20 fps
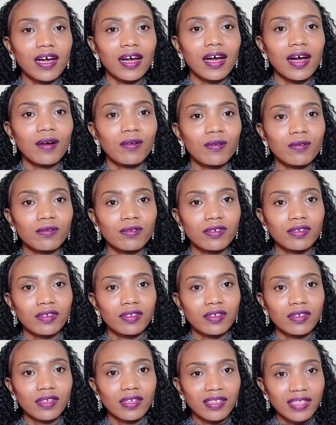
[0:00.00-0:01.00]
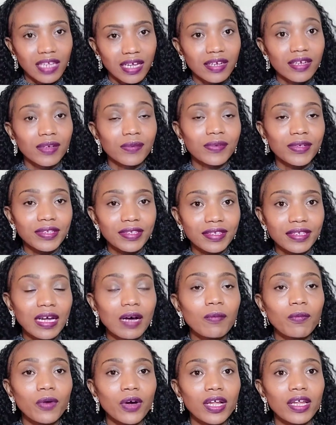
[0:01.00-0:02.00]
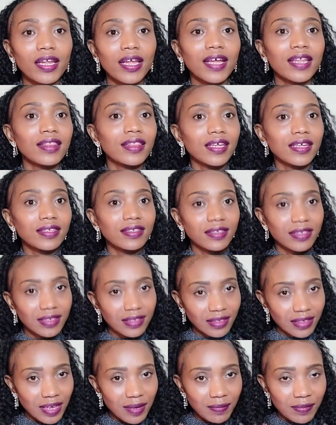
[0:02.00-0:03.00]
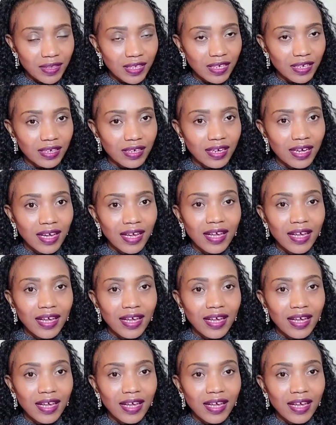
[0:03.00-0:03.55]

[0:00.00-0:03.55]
I'll study with someone and they say something